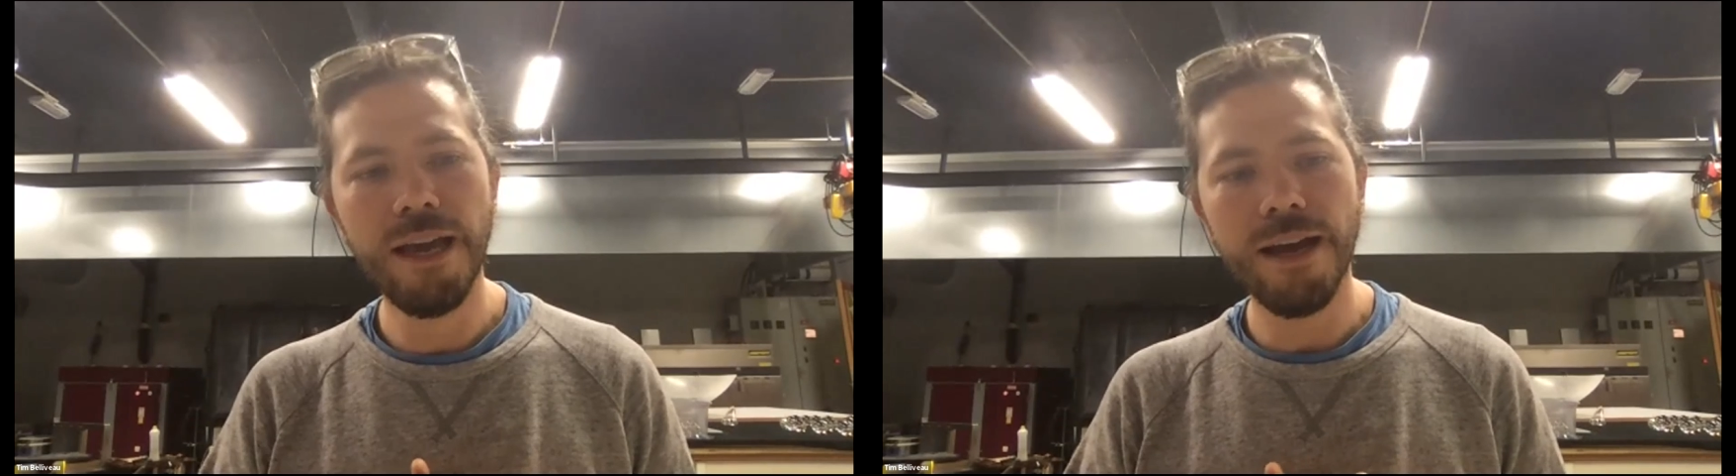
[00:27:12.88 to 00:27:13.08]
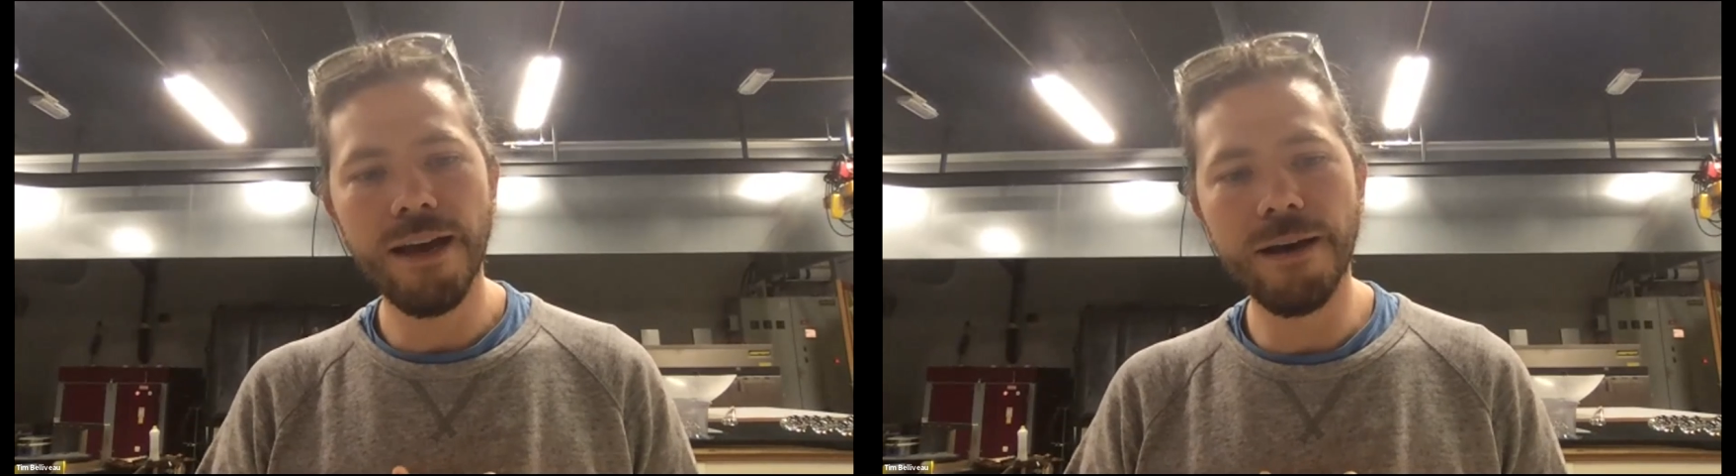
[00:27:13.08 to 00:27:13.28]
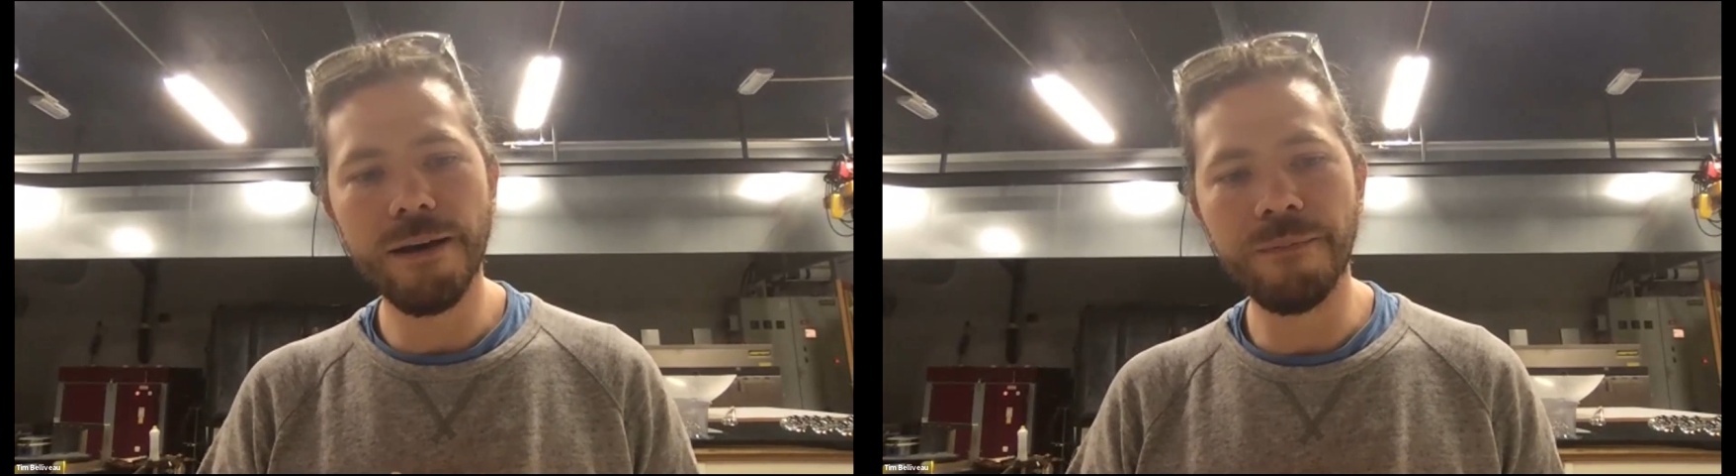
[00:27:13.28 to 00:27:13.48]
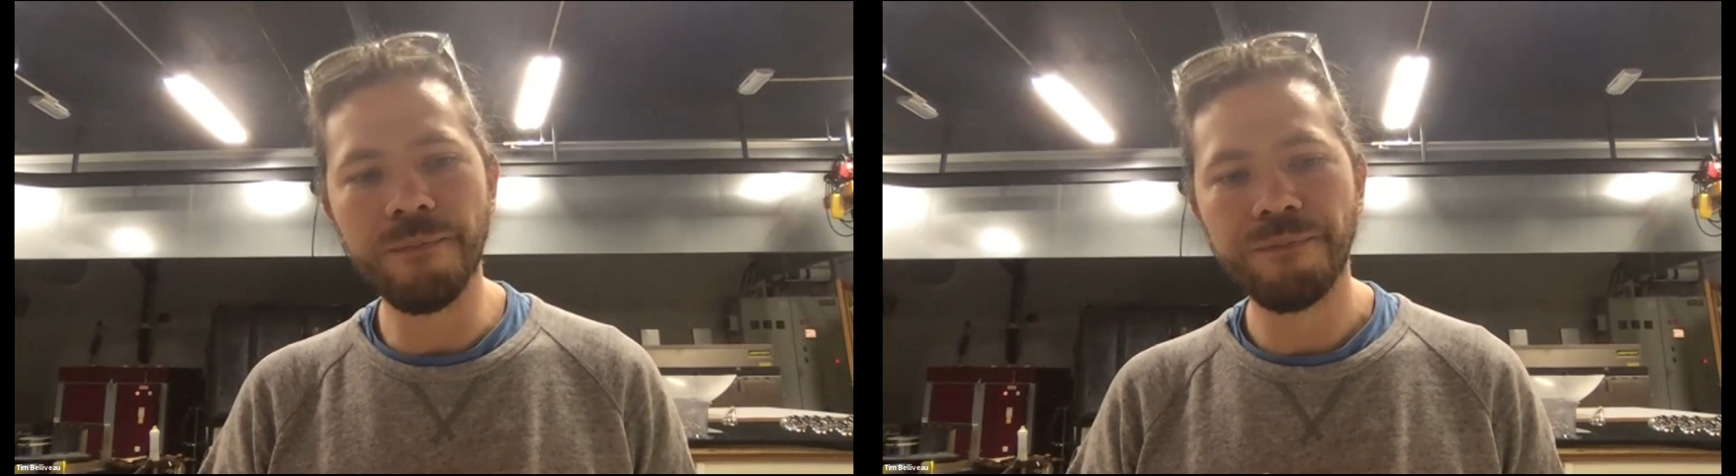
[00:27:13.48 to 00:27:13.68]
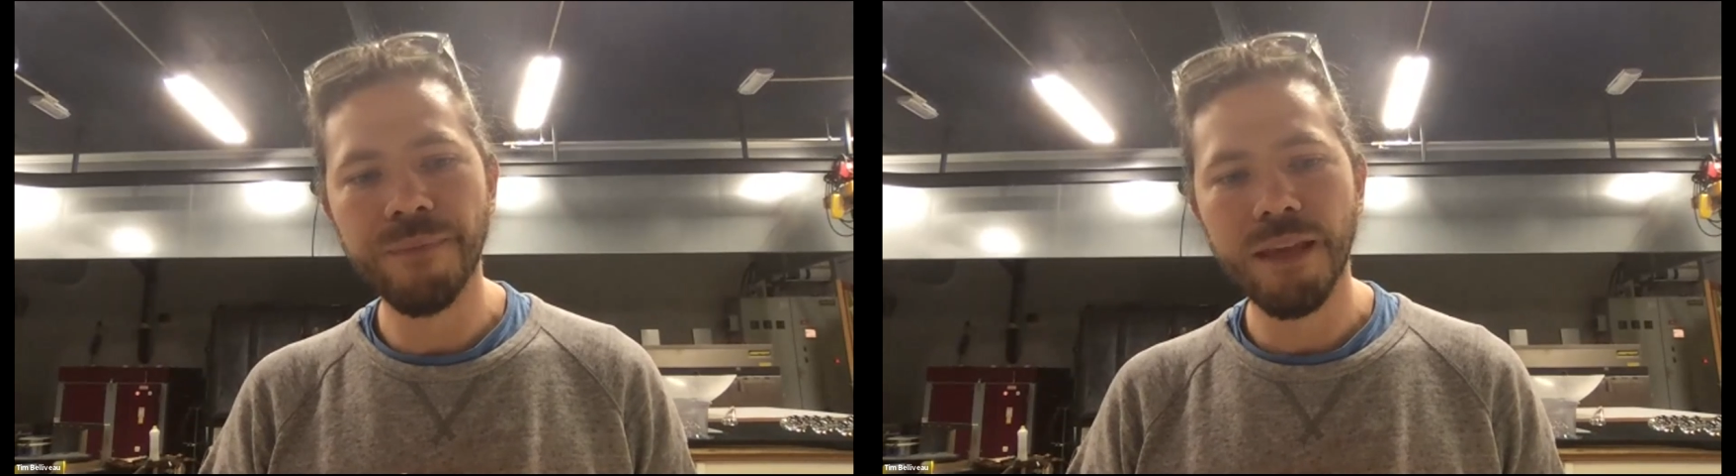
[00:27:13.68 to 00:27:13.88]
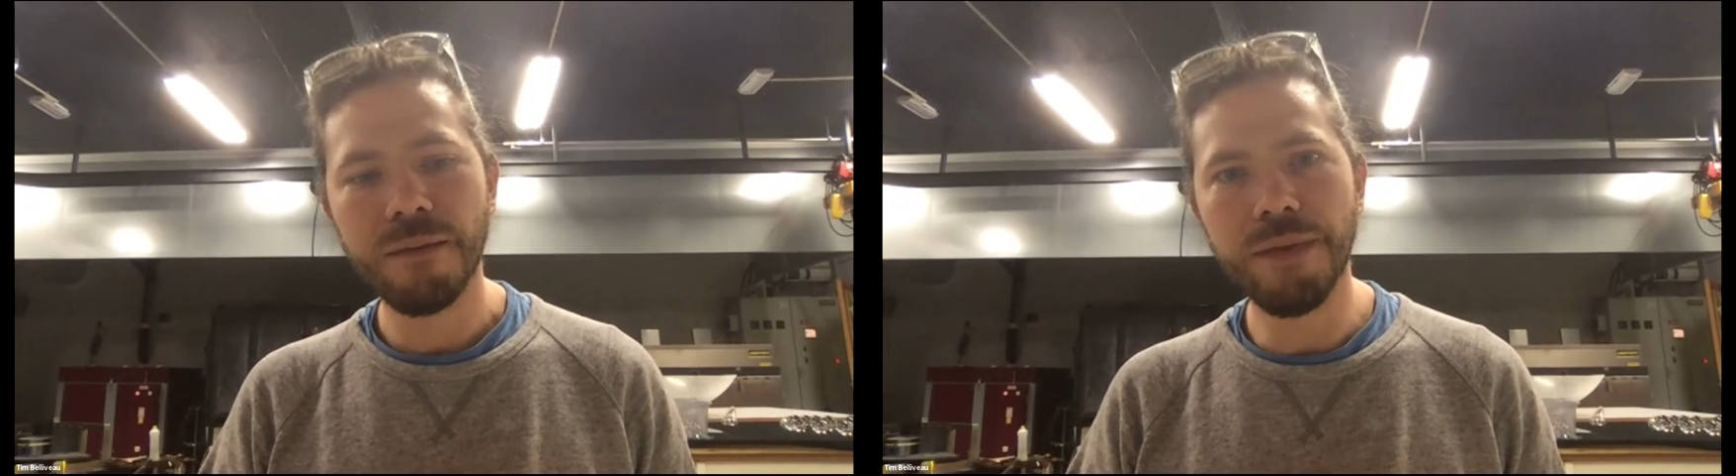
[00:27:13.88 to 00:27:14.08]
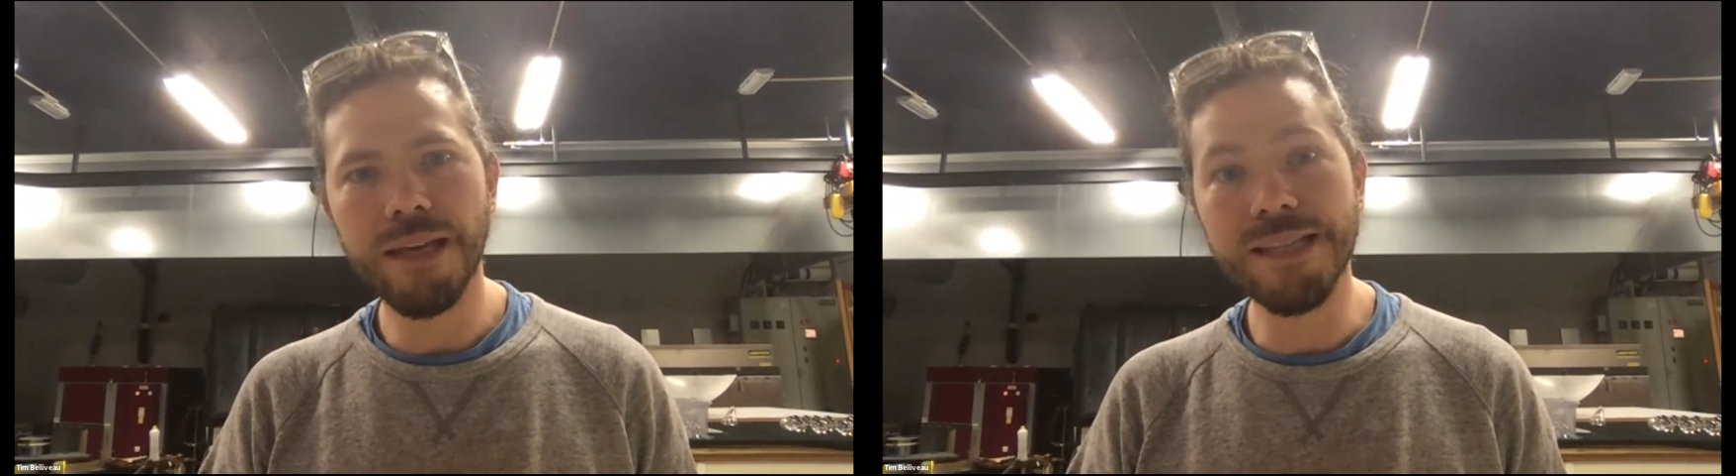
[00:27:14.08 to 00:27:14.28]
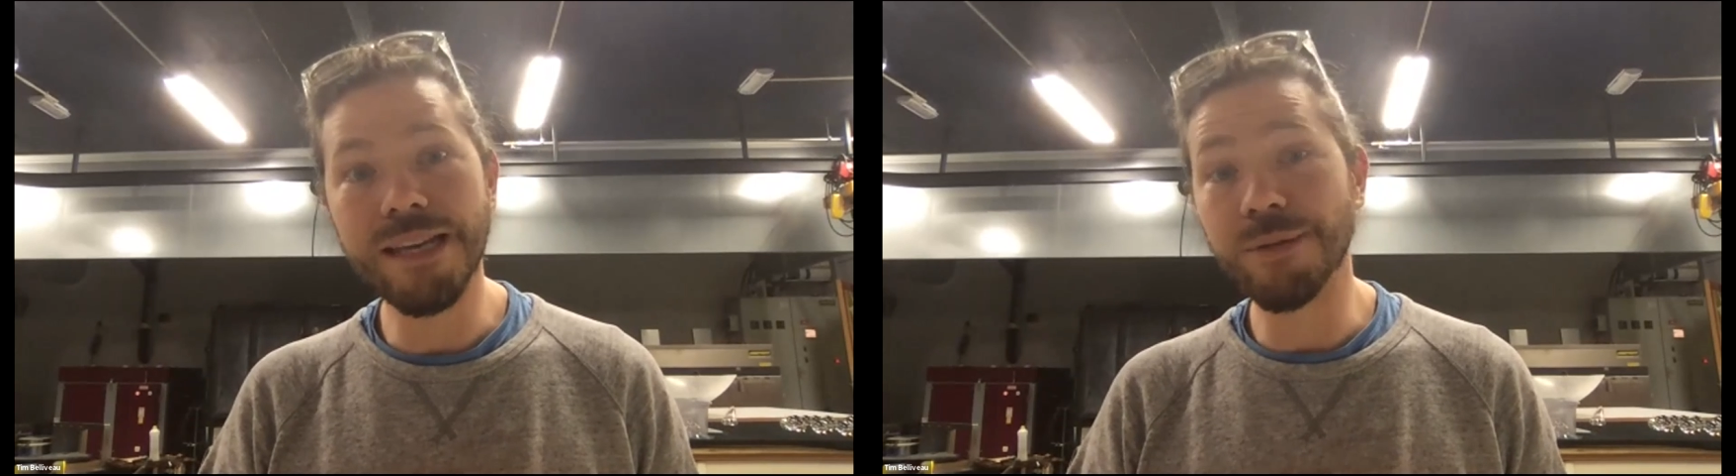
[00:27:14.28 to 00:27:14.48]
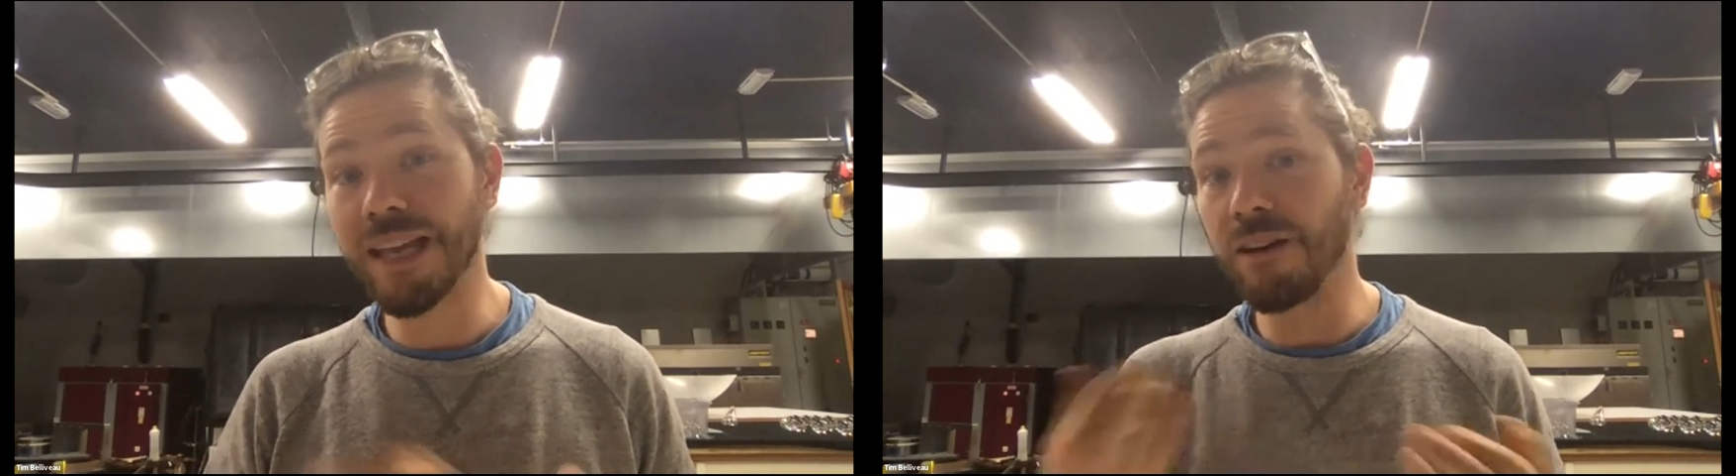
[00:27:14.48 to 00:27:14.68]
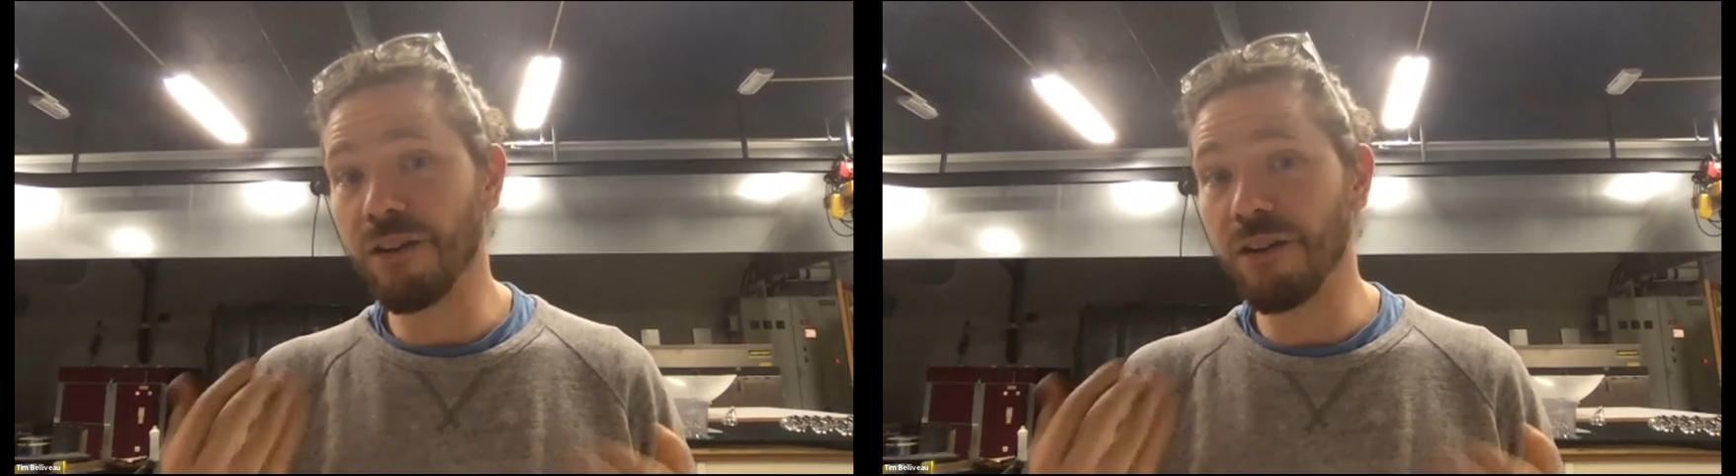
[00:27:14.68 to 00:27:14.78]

um, because I was getting